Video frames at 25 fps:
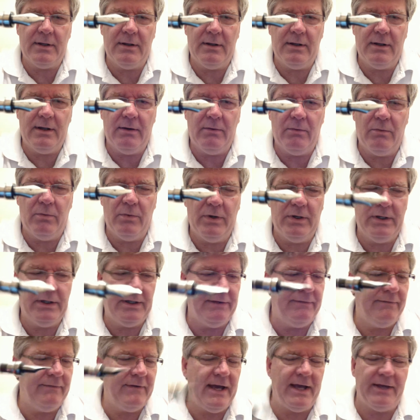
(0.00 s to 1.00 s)
really
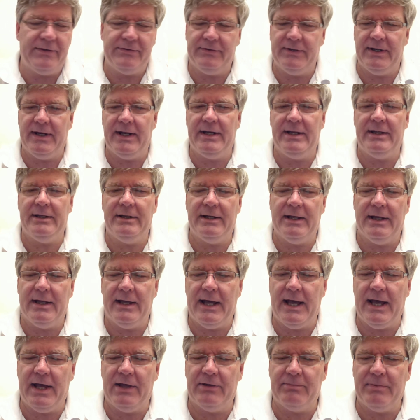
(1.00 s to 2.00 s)
fascinating
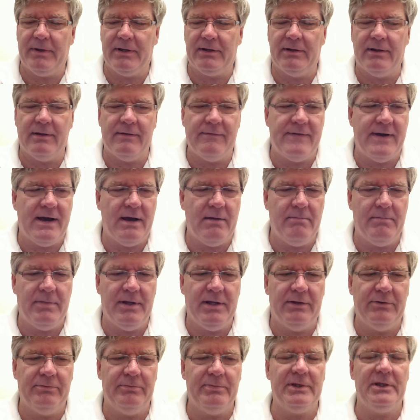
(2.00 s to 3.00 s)
aspect of the fountain
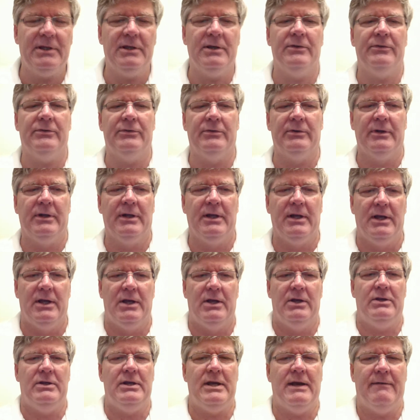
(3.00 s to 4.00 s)
pens, because
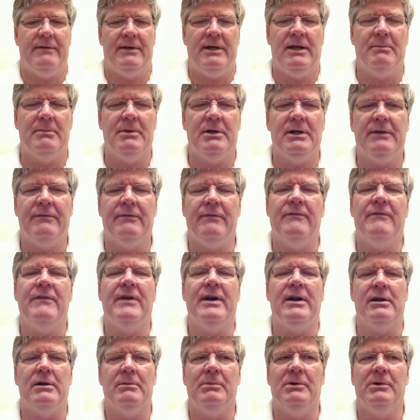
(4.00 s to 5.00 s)
you have a number of different
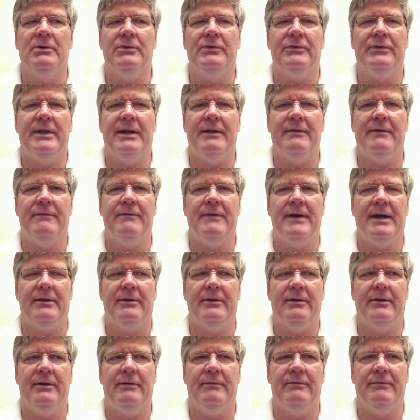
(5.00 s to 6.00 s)
variables that affect
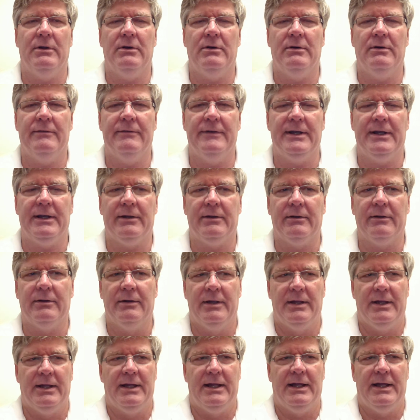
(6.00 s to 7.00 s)
the flow of ink.
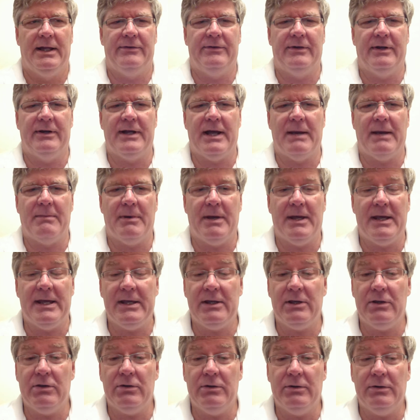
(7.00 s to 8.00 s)
The type of
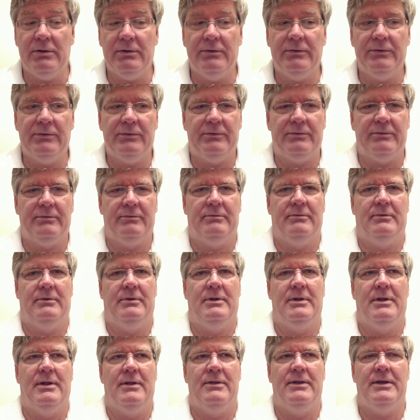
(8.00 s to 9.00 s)
ink you use,
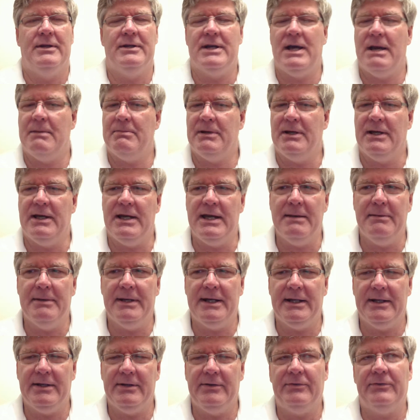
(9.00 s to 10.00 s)
the type of nib it
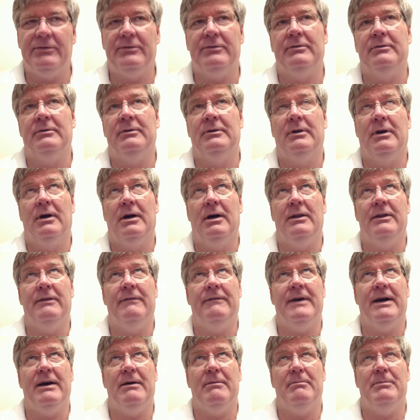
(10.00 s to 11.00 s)
is on the
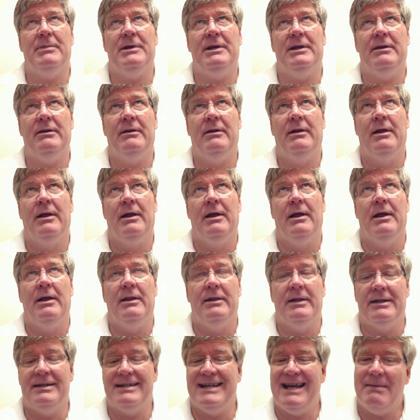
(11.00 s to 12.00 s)
fountain pen,
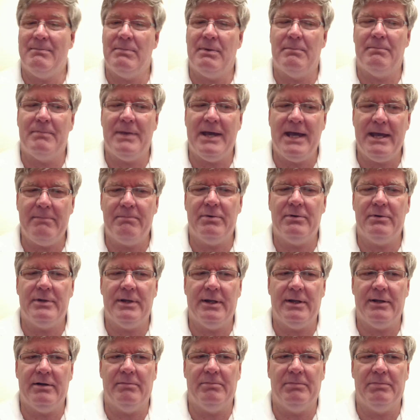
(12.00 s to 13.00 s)
the type of paper
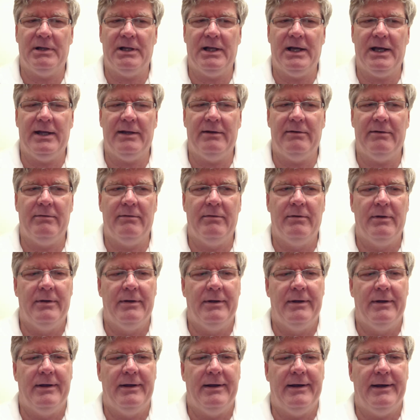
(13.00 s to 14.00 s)
that you're applying
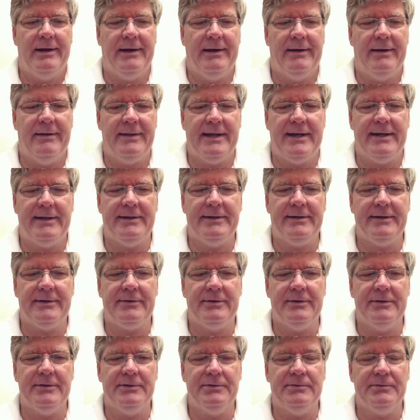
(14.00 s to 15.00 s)
that ink
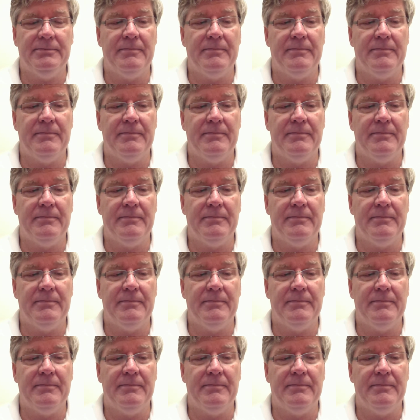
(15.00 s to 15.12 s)
to.